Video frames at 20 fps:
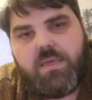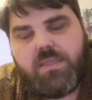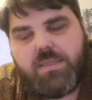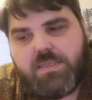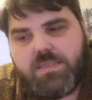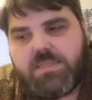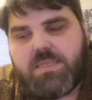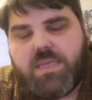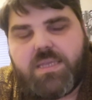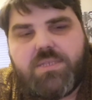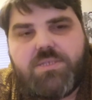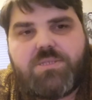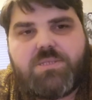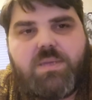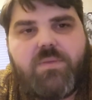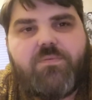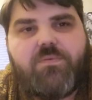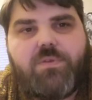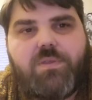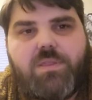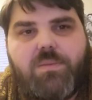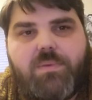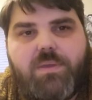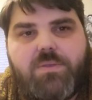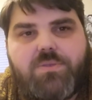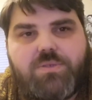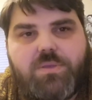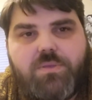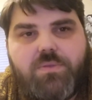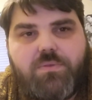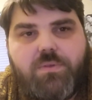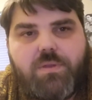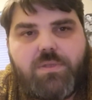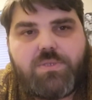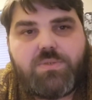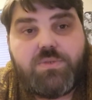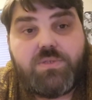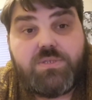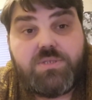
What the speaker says: The second she stepped foot on the boat, dropped the rosary.